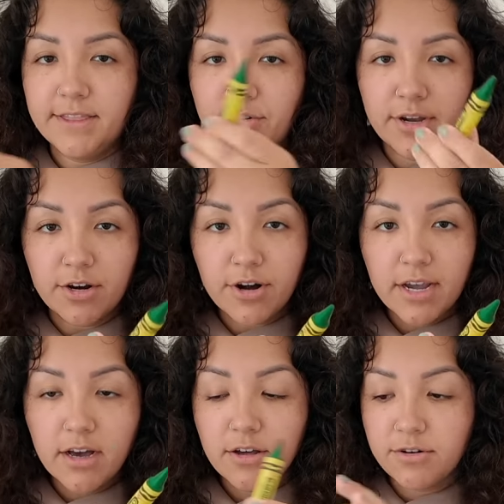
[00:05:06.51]
the green
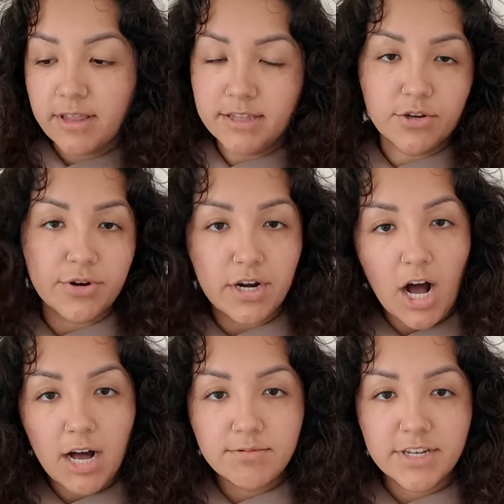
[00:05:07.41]
crayon or like the green
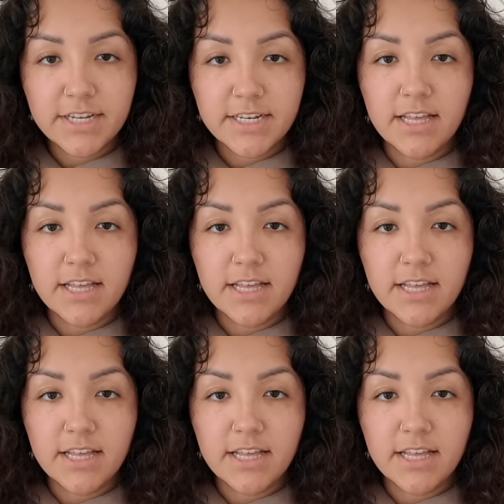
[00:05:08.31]
object,